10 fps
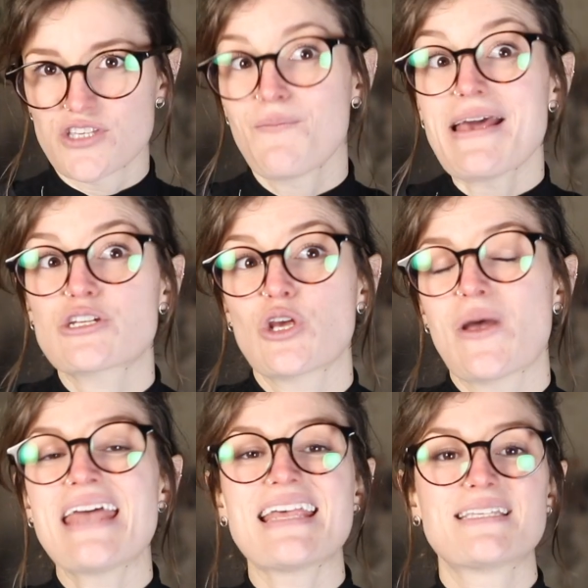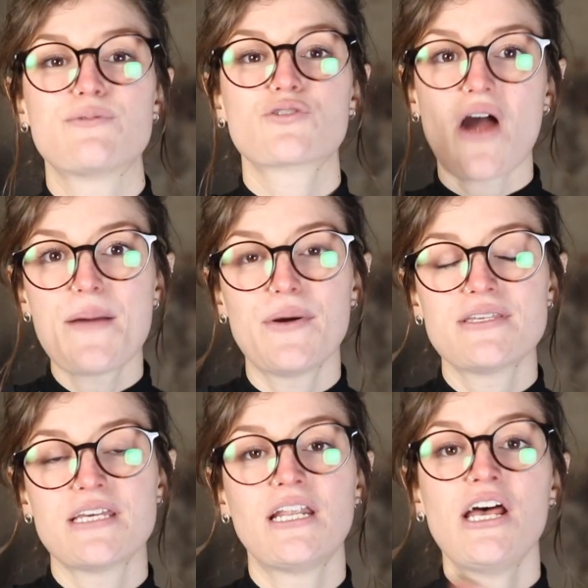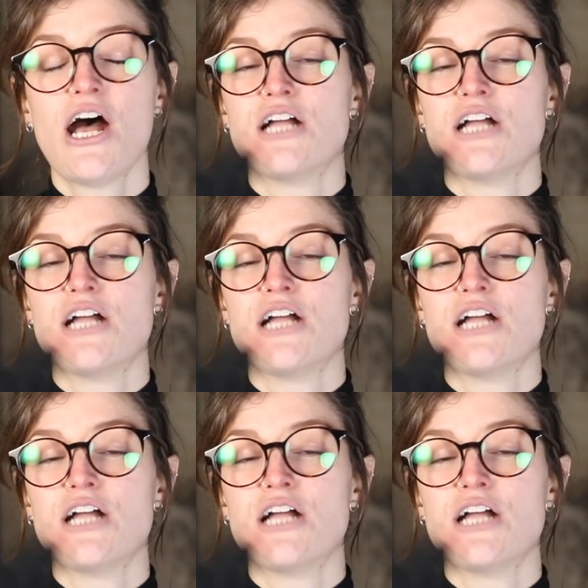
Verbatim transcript: So make sure you hit that subscribe button